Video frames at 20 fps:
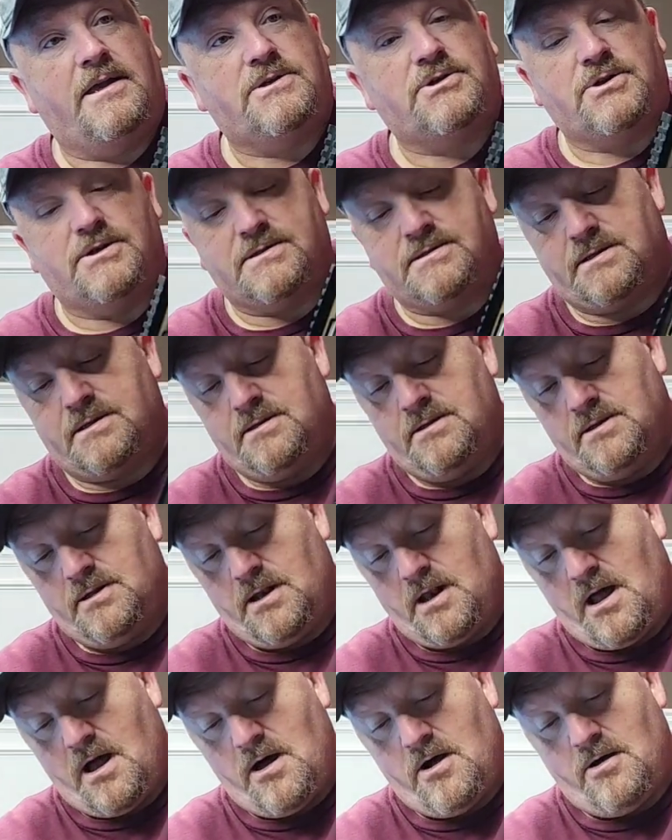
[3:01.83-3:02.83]
inches
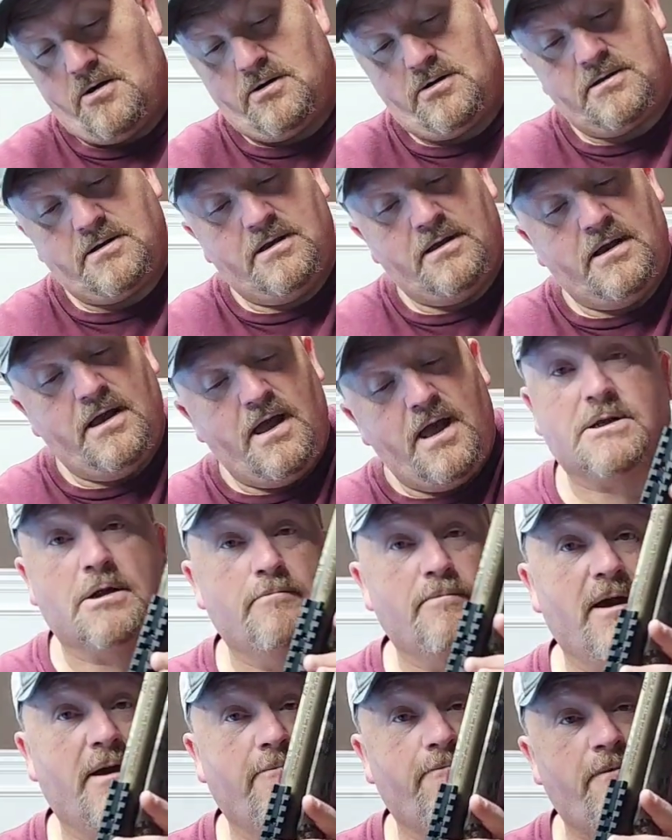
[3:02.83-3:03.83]
long. It's gonna
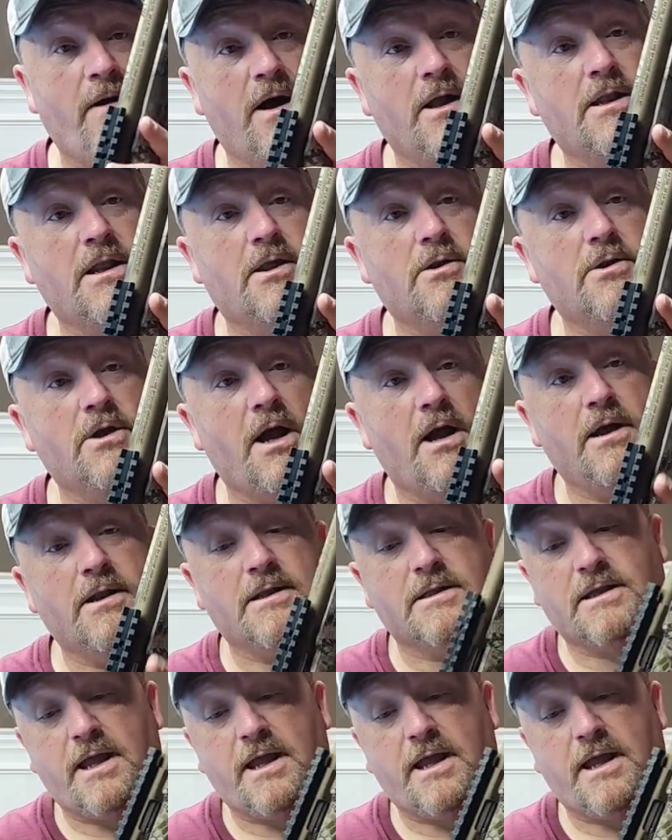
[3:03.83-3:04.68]
be a fun little gun to